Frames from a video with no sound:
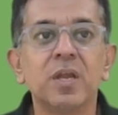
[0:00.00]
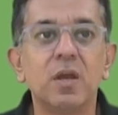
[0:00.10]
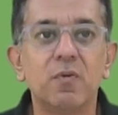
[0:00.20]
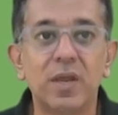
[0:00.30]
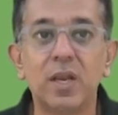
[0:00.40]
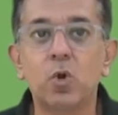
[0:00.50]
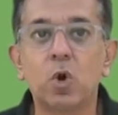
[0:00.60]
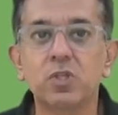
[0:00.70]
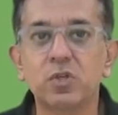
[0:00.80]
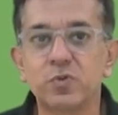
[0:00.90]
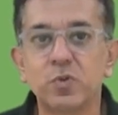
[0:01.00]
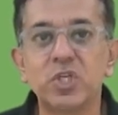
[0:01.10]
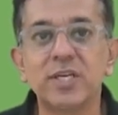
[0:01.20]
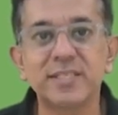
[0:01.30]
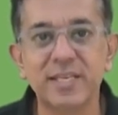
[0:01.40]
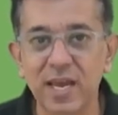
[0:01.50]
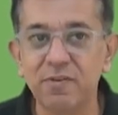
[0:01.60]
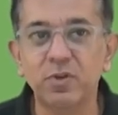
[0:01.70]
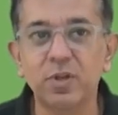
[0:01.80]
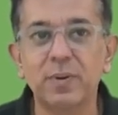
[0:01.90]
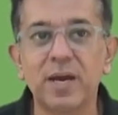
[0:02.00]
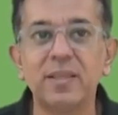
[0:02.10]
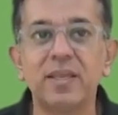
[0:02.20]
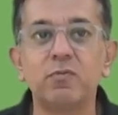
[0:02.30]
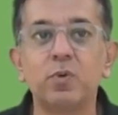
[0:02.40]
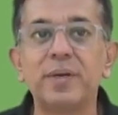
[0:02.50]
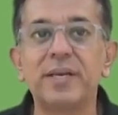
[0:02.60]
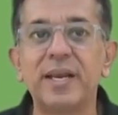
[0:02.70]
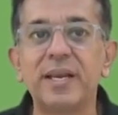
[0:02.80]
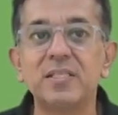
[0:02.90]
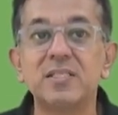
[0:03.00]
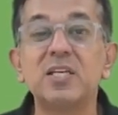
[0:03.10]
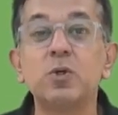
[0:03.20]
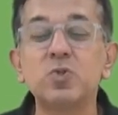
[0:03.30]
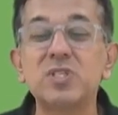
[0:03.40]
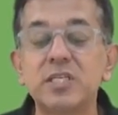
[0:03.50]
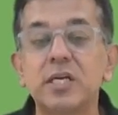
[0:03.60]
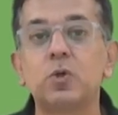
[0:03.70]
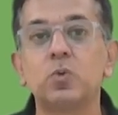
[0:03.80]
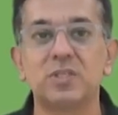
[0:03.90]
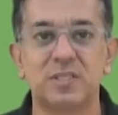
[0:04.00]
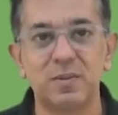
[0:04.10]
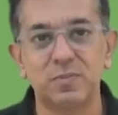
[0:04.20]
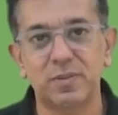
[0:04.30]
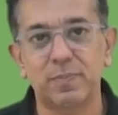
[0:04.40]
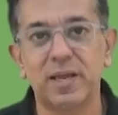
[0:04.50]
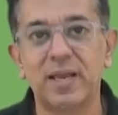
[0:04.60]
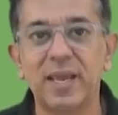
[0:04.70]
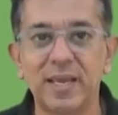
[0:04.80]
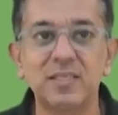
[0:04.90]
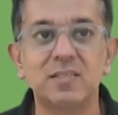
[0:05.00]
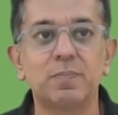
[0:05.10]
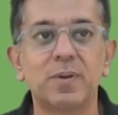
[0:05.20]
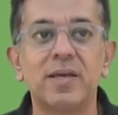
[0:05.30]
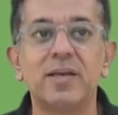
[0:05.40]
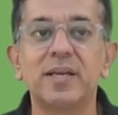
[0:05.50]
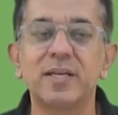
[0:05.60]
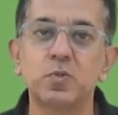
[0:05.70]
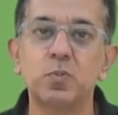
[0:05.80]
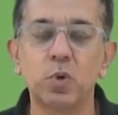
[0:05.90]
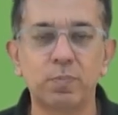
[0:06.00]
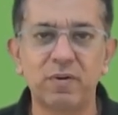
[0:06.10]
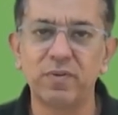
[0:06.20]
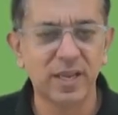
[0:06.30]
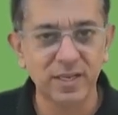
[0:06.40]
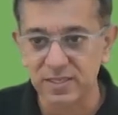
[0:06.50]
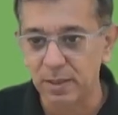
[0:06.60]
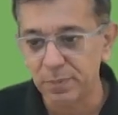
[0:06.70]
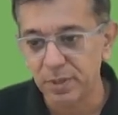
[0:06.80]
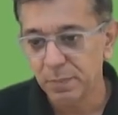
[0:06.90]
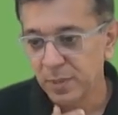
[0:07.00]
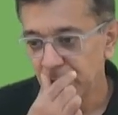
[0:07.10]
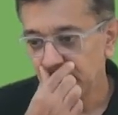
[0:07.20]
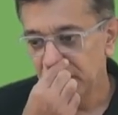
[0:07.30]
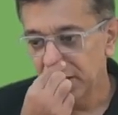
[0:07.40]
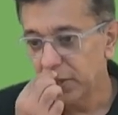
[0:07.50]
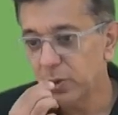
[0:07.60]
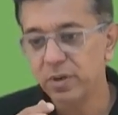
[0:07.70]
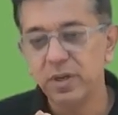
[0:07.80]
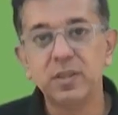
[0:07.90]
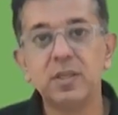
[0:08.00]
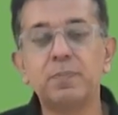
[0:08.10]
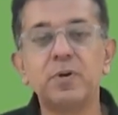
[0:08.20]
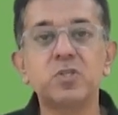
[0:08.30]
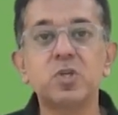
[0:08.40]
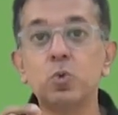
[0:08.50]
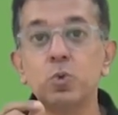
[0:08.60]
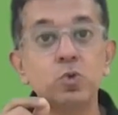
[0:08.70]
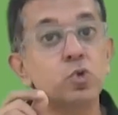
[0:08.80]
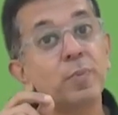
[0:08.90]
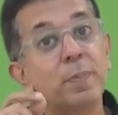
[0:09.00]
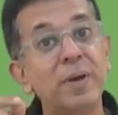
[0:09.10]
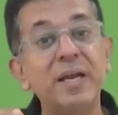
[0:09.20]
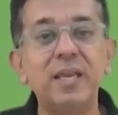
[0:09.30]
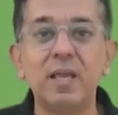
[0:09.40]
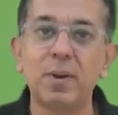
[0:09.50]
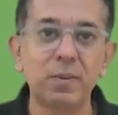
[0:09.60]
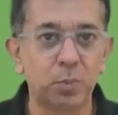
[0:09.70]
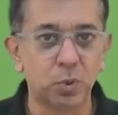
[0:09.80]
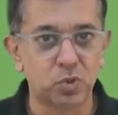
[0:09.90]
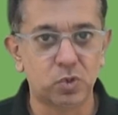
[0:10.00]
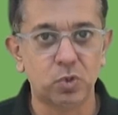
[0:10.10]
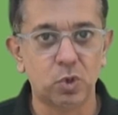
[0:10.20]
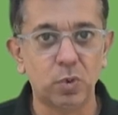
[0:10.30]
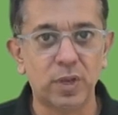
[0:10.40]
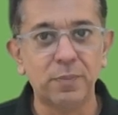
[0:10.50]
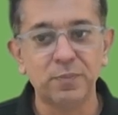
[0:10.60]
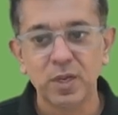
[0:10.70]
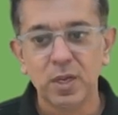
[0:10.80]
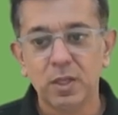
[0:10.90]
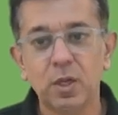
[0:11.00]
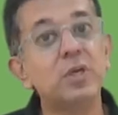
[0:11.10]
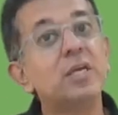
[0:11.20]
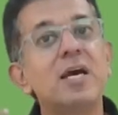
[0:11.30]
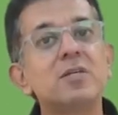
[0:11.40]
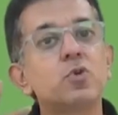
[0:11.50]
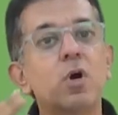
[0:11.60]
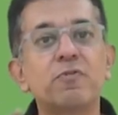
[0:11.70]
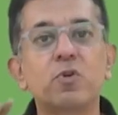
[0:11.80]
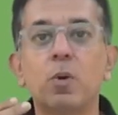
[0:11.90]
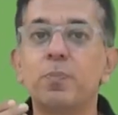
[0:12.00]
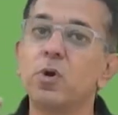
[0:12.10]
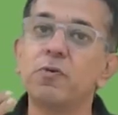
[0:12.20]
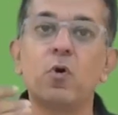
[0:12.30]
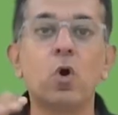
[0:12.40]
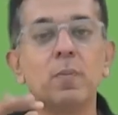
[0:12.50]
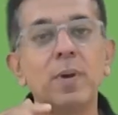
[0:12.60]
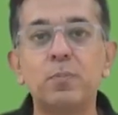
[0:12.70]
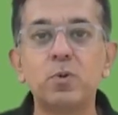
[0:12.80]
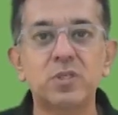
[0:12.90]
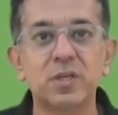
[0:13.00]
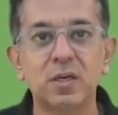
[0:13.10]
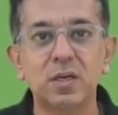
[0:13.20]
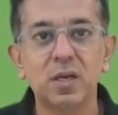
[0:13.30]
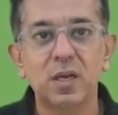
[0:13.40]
When a cost of switching is high for the buyer, there would be tendency to stick to the same supplier. Hence, supplier gets more power. Example, now the person who used to be printing my books, okay. Now he has soft copy of all my books here.